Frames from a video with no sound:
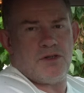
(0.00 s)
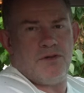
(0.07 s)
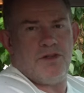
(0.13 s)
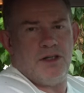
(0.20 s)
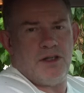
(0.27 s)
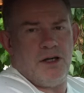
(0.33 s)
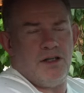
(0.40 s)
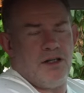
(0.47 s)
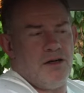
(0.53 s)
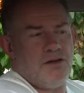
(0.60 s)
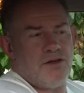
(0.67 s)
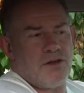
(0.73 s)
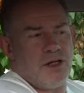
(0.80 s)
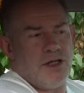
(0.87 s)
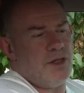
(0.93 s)
of the
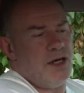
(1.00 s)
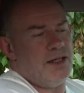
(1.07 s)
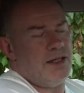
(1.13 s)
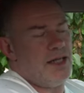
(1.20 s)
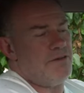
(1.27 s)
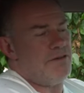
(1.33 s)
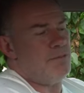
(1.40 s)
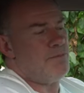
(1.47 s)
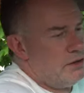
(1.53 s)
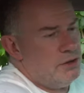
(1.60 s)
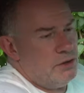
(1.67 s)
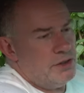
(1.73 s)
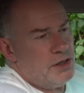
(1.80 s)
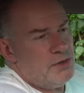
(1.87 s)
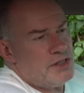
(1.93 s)
993 911.
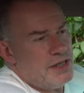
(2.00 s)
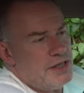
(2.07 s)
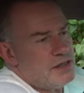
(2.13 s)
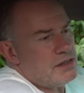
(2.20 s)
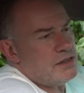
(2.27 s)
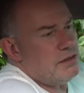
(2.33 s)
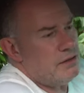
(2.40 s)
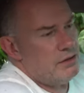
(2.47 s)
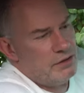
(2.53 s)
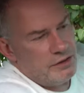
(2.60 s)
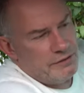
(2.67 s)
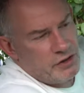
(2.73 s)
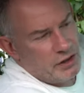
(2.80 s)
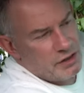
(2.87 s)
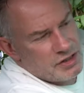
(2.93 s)
You'll notice
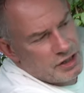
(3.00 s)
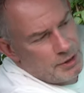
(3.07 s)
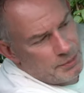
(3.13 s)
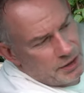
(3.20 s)
you've got some